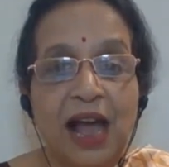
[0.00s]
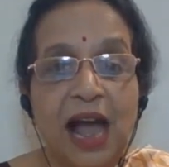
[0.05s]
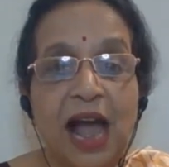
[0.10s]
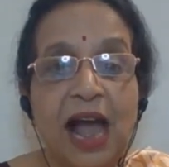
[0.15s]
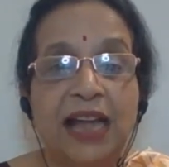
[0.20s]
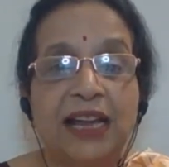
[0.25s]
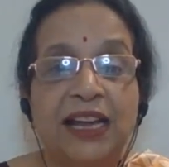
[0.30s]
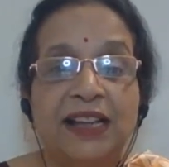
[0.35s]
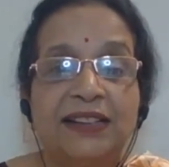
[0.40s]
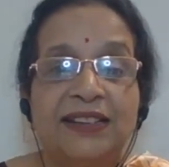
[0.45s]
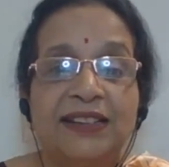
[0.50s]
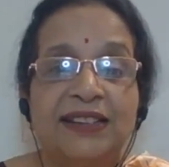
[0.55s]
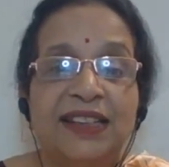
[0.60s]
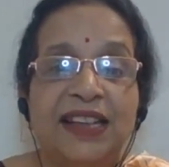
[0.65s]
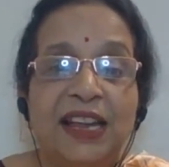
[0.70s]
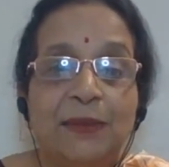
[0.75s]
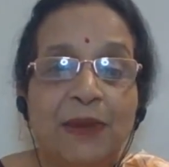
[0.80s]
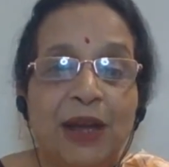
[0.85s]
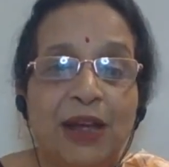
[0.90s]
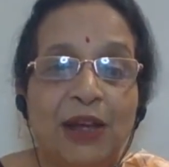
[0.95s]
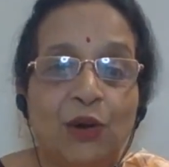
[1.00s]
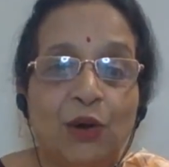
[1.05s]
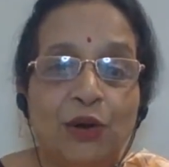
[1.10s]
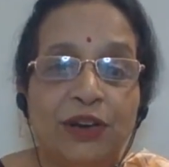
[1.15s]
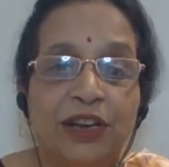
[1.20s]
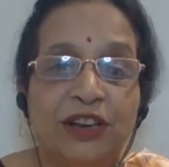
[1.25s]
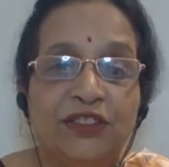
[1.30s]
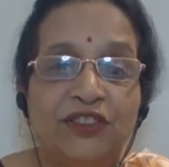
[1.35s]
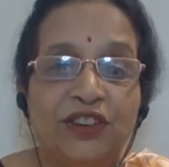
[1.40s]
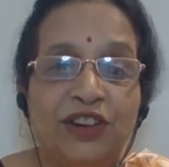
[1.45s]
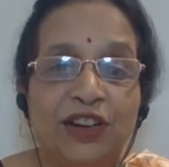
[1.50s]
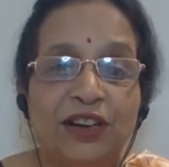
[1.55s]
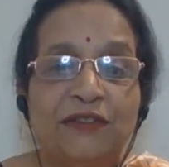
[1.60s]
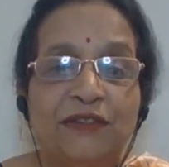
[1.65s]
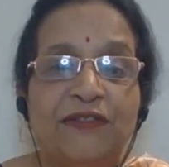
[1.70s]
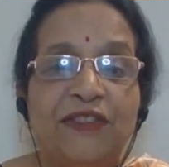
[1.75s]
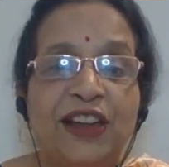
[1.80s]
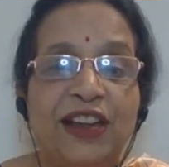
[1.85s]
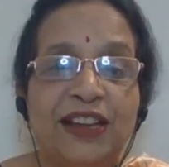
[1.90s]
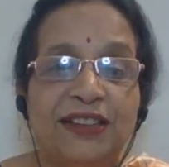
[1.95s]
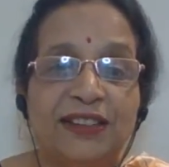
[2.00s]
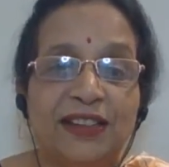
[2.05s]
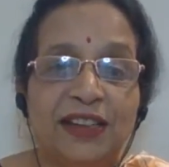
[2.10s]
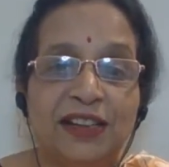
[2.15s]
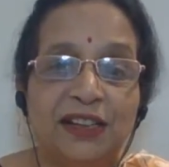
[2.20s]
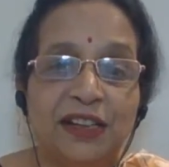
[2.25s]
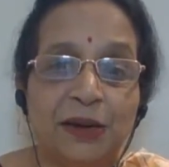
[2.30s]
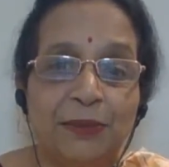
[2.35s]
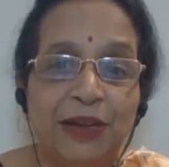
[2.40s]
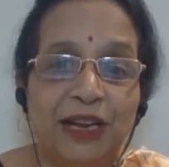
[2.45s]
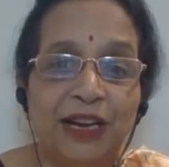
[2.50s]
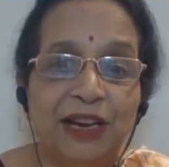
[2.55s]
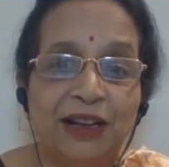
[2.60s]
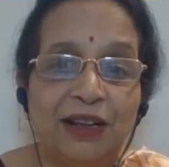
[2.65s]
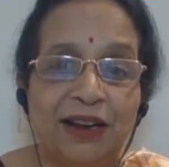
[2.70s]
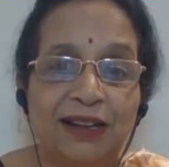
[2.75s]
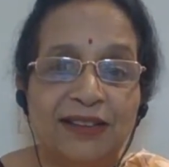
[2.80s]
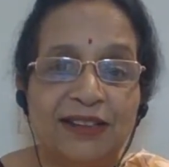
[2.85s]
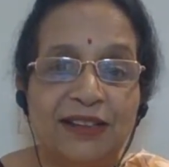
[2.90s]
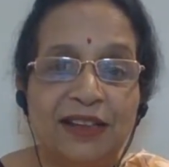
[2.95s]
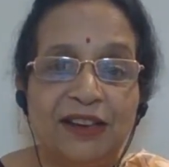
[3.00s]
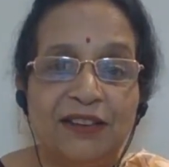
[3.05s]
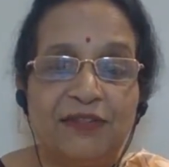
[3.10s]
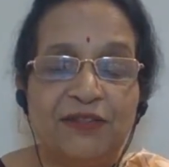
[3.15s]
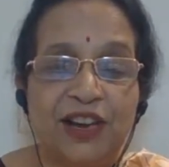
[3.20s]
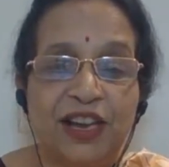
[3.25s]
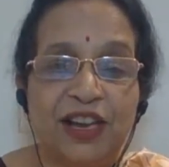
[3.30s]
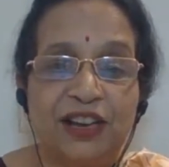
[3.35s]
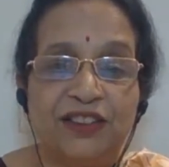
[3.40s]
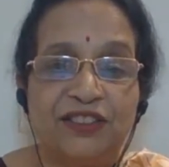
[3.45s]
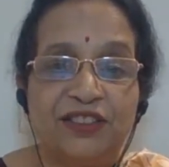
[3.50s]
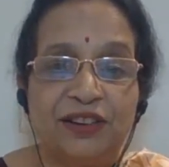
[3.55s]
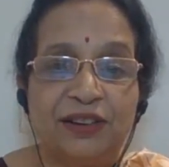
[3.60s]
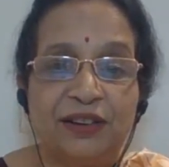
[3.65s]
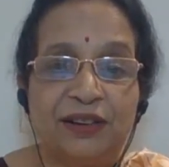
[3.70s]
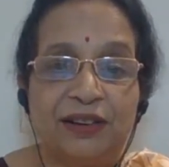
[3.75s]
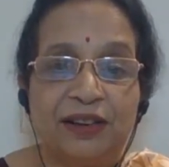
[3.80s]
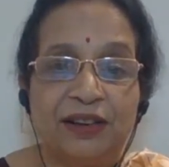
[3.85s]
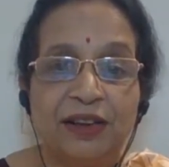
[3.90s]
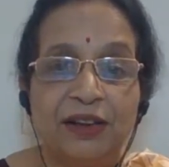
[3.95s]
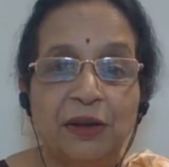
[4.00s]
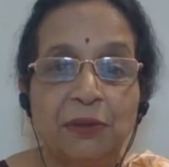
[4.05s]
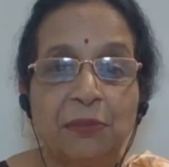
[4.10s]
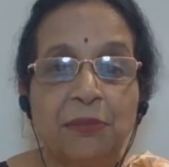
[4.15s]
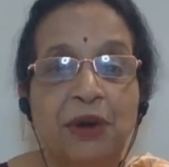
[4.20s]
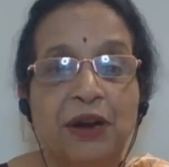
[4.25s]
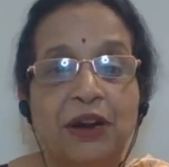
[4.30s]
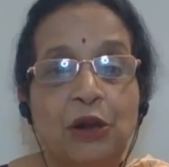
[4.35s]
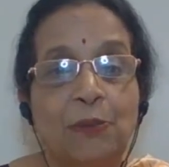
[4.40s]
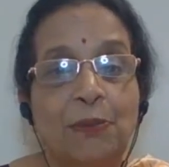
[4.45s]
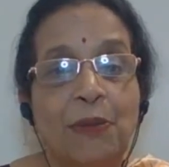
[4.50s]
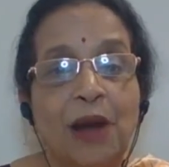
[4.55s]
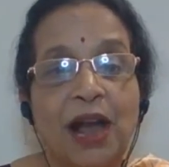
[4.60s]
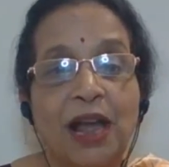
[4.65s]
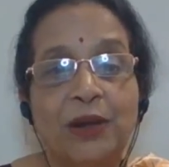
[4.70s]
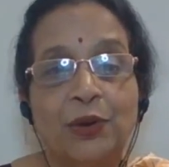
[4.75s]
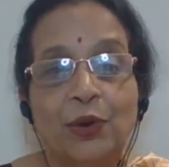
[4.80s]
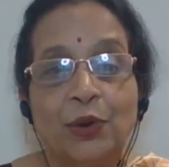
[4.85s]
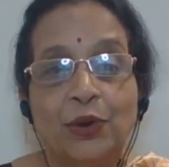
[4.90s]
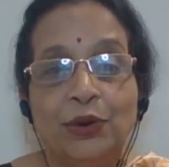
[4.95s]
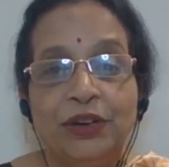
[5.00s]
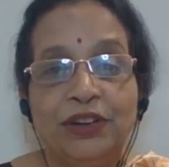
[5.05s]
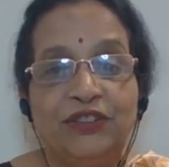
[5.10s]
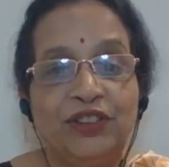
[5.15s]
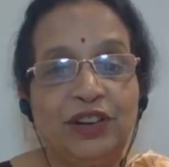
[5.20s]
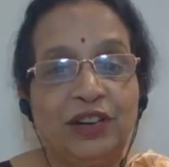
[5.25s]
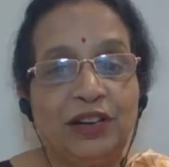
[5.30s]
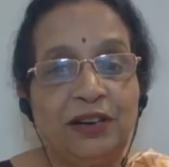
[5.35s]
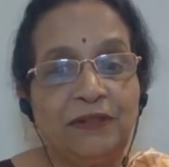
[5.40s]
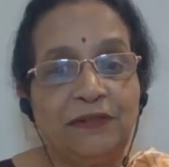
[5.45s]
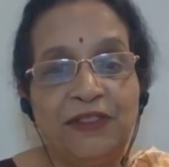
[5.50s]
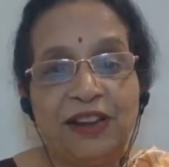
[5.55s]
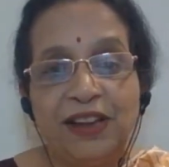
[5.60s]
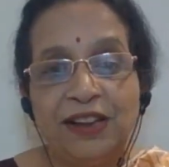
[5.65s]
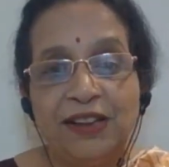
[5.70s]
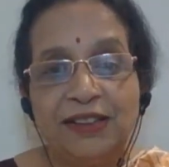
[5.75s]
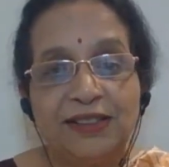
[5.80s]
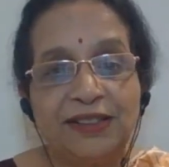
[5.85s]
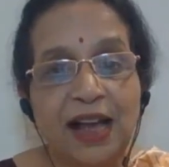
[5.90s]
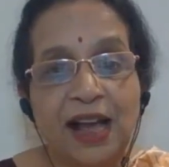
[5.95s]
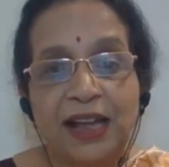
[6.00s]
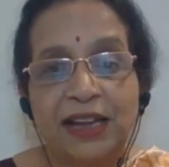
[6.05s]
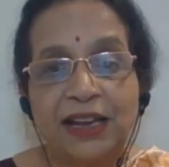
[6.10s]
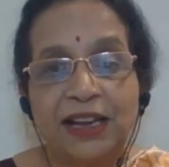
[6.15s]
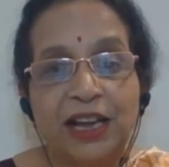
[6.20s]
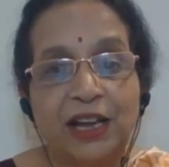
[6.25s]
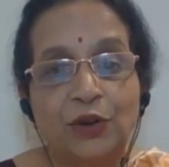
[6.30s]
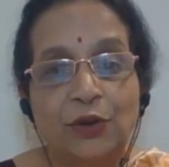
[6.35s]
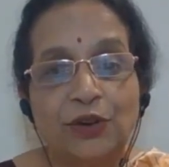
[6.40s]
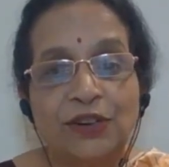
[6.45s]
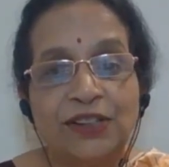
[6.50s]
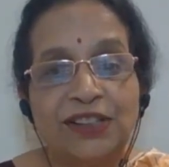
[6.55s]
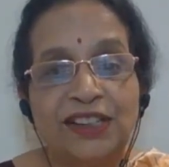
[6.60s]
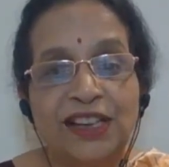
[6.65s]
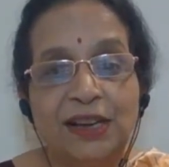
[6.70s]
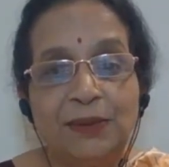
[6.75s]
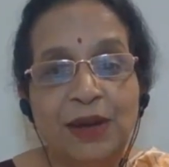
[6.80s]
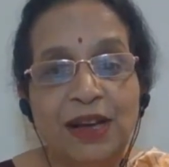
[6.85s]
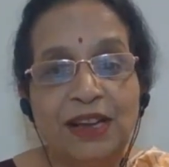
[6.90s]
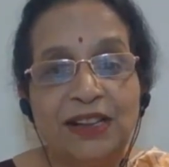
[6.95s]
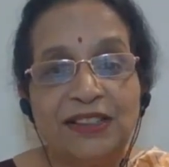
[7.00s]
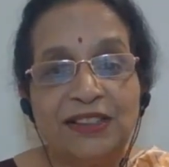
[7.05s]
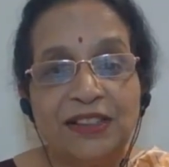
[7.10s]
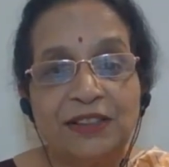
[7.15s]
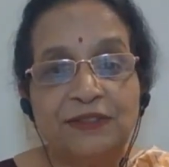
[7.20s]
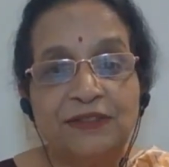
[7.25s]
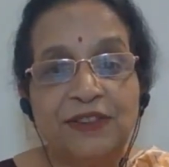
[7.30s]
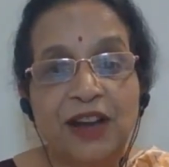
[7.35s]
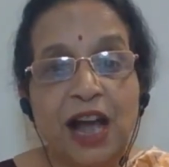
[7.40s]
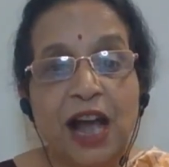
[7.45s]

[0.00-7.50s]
I can see my original face in the mirror as a reflection, but my original face, I cannot see myself.